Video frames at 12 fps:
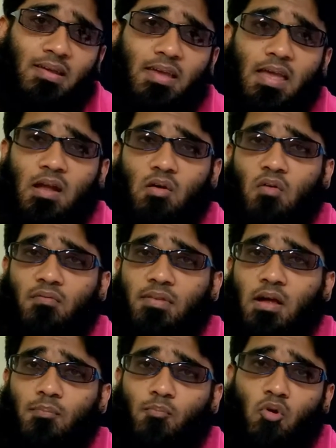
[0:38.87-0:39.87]
king of
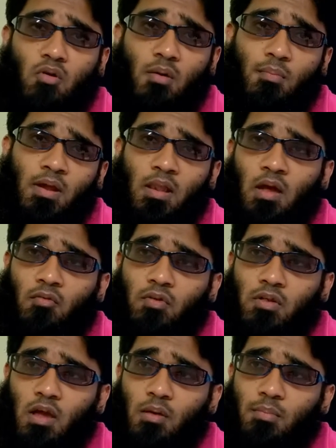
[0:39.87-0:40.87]
the programming
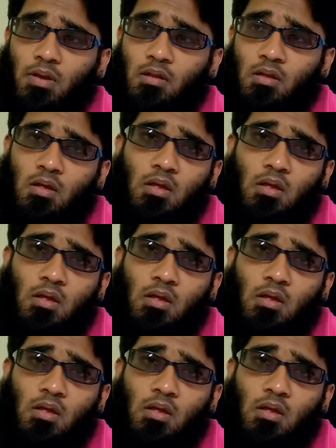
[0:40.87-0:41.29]
language I mean